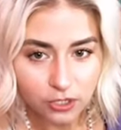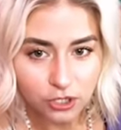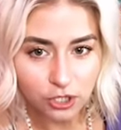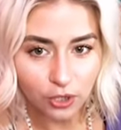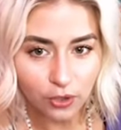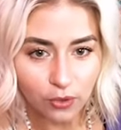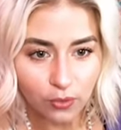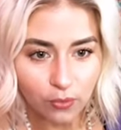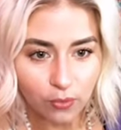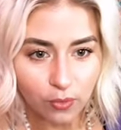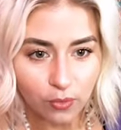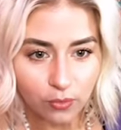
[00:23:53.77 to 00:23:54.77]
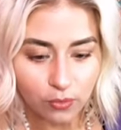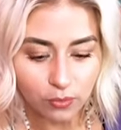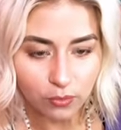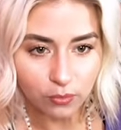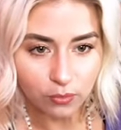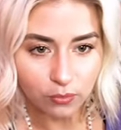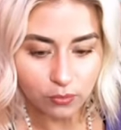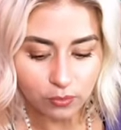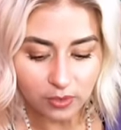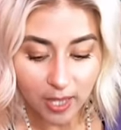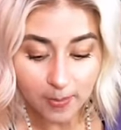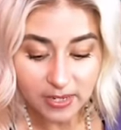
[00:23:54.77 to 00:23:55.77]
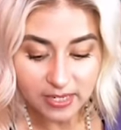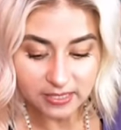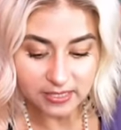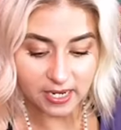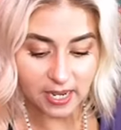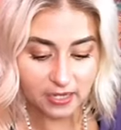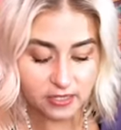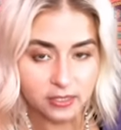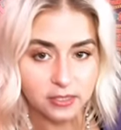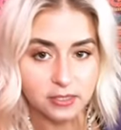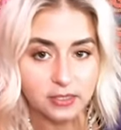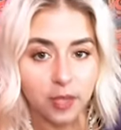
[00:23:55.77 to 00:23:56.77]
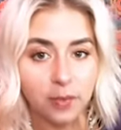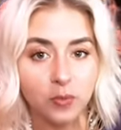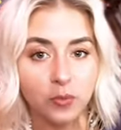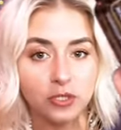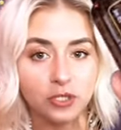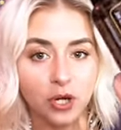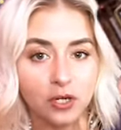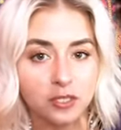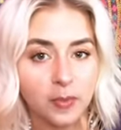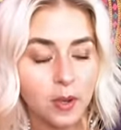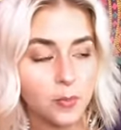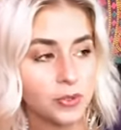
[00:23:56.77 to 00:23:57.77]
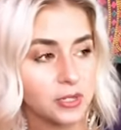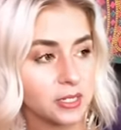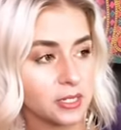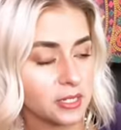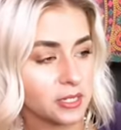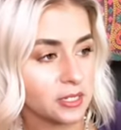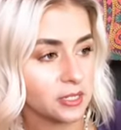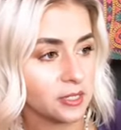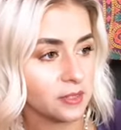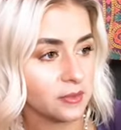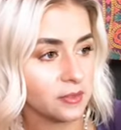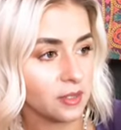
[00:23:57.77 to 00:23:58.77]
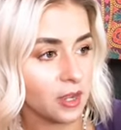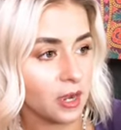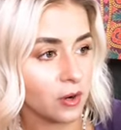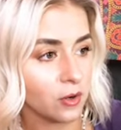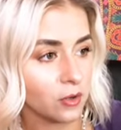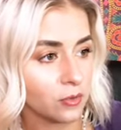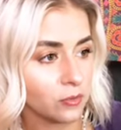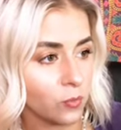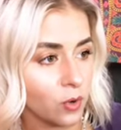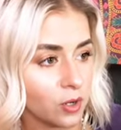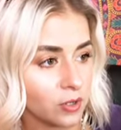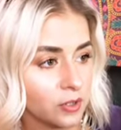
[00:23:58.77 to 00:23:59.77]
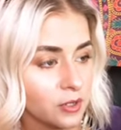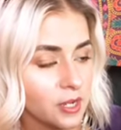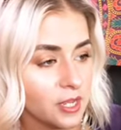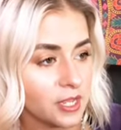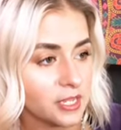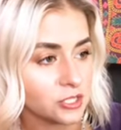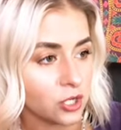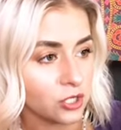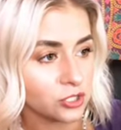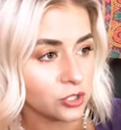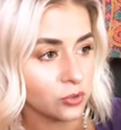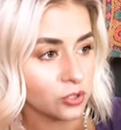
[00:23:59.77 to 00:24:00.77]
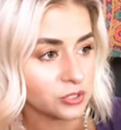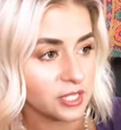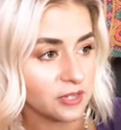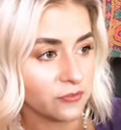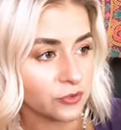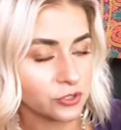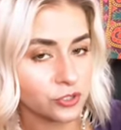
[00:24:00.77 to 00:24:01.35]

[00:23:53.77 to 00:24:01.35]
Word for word: so Lemon is next. Lemon, we talked about putting it in the our water. It's also good, safe for